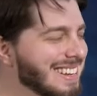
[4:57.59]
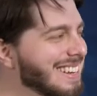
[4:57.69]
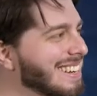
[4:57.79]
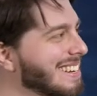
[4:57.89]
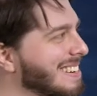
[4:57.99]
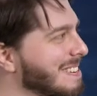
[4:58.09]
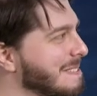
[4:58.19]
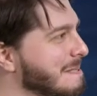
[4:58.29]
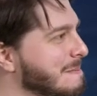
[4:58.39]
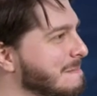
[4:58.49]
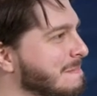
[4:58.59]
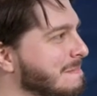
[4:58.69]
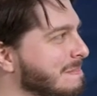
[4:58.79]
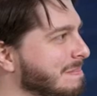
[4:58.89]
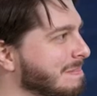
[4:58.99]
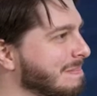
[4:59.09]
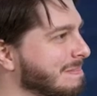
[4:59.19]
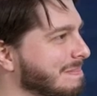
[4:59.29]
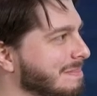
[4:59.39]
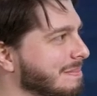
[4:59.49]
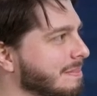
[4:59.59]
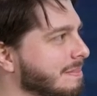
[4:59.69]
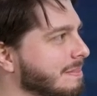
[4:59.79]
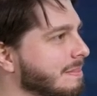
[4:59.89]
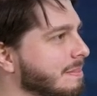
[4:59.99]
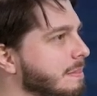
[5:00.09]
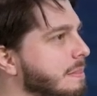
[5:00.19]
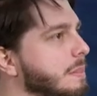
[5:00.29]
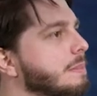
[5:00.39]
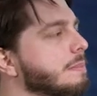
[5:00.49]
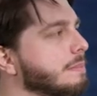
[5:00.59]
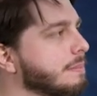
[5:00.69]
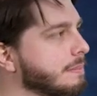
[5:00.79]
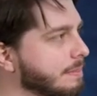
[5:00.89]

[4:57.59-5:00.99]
No words are spoken by the person on screen.